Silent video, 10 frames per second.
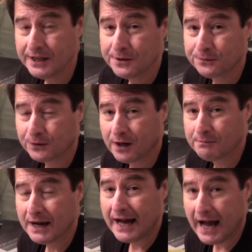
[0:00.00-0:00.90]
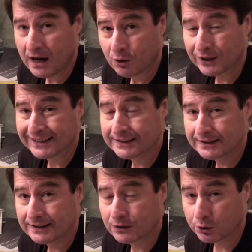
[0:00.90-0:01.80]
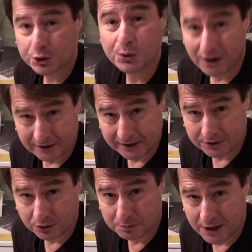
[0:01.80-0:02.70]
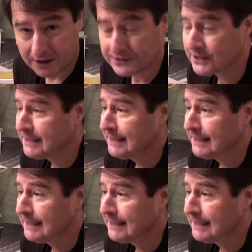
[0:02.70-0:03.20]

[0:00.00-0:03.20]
from our to our electrical box.